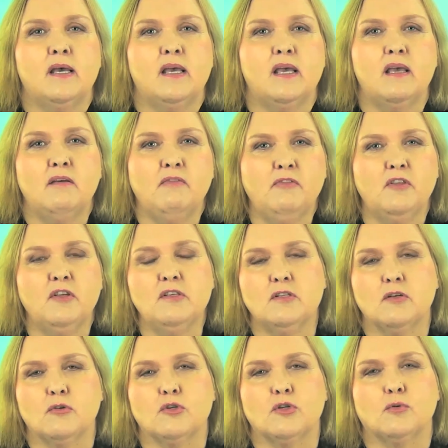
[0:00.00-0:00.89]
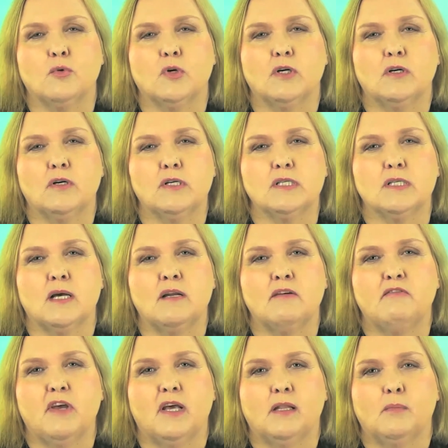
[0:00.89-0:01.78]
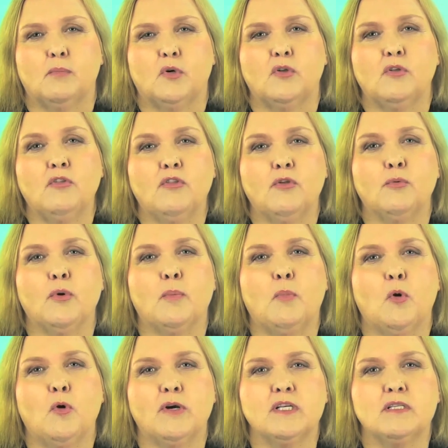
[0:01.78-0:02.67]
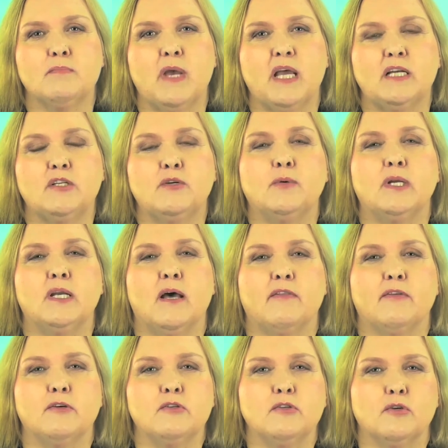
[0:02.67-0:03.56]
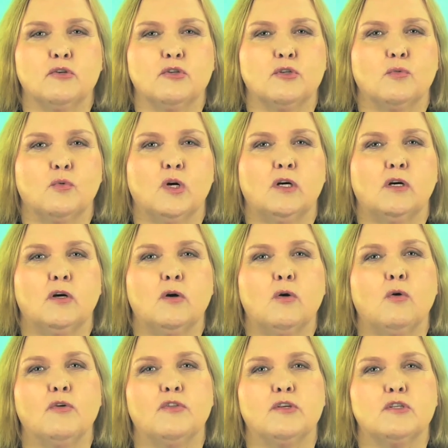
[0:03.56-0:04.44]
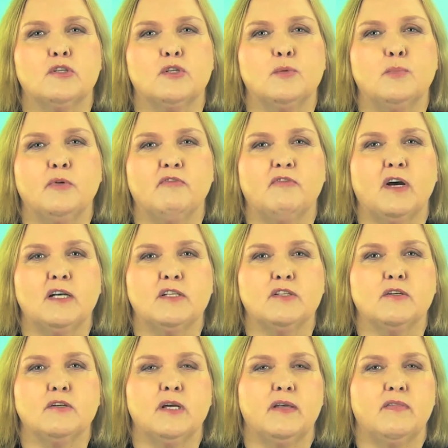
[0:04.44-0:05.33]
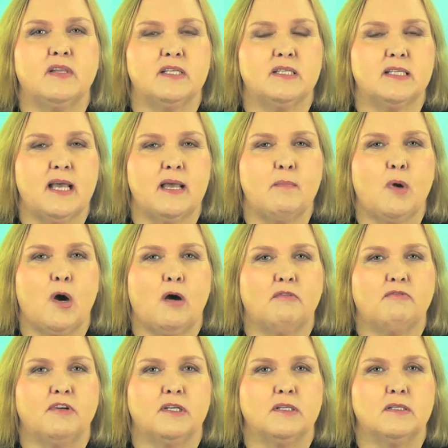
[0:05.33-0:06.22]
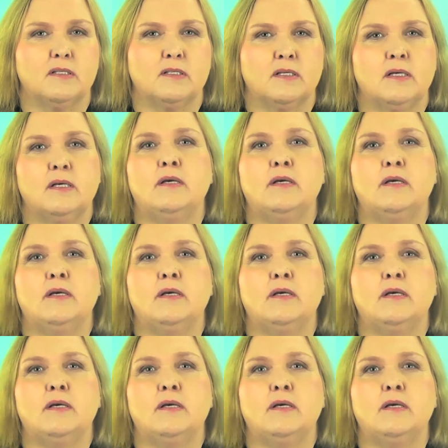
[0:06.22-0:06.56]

If the social worker is unavailable, the report is made to another social worker or the supervisor in the same office.